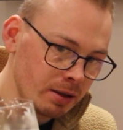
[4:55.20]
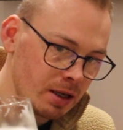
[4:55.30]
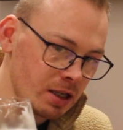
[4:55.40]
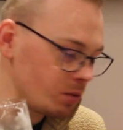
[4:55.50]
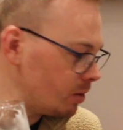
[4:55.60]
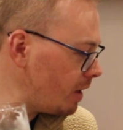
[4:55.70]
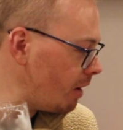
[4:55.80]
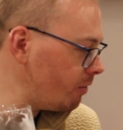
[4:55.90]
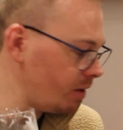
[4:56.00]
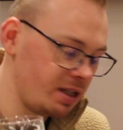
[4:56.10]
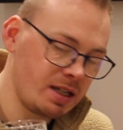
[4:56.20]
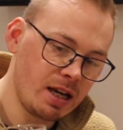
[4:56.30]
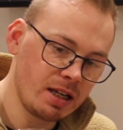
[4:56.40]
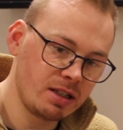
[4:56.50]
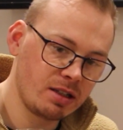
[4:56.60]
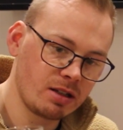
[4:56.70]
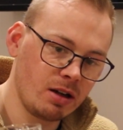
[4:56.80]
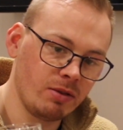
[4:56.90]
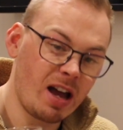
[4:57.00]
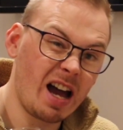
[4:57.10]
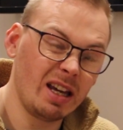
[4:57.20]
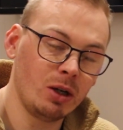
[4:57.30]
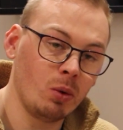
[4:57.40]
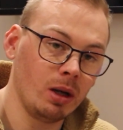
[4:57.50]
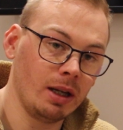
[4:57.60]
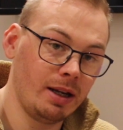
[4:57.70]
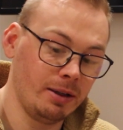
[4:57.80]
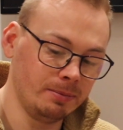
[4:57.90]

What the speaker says: This one definitely tastes of a higher quality.